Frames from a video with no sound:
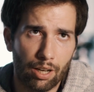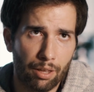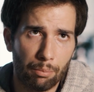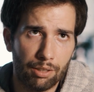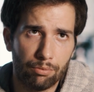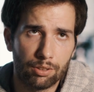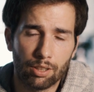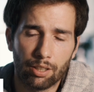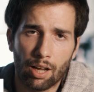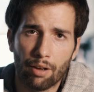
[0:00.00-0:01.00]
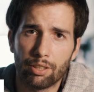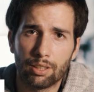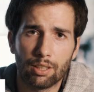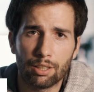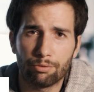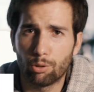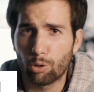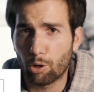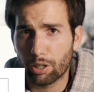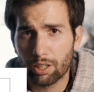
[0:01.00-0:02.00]
I believe we started having like
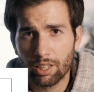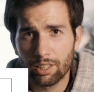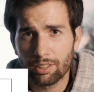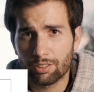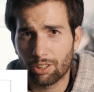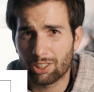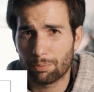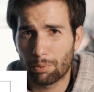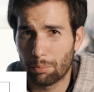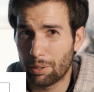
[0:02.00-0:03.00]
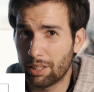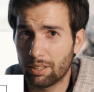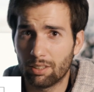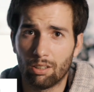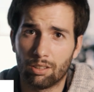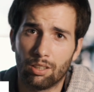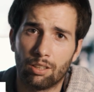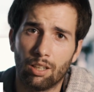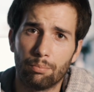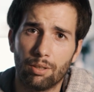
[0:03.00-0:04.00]
4 stars per minute on
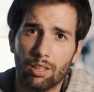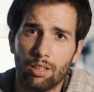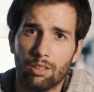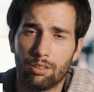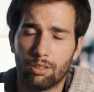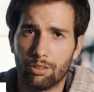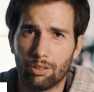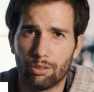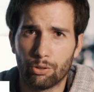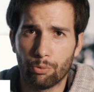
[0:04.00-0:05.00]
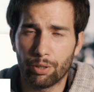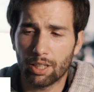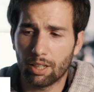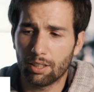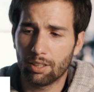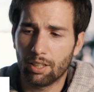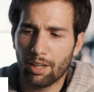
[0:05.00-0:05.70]
GitHub on Eureka,